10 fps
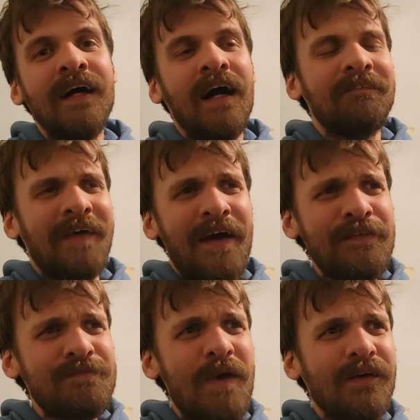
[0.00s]

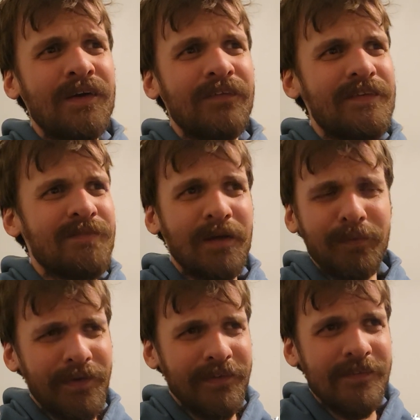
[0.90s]
House MARIK was my
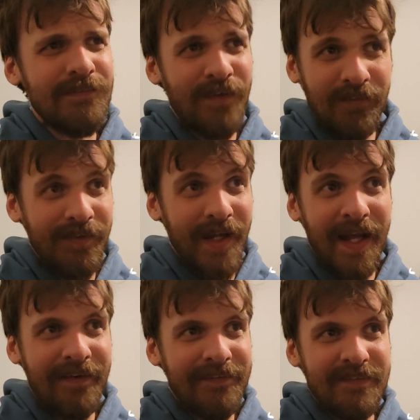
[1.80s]
brother's favorite
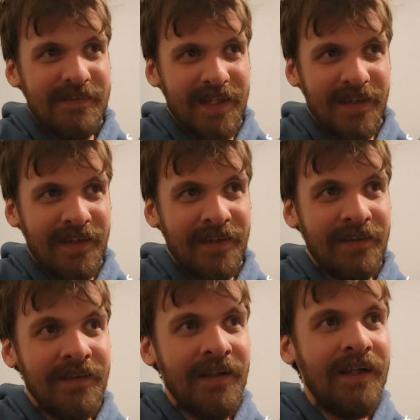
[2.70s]
house as a kid.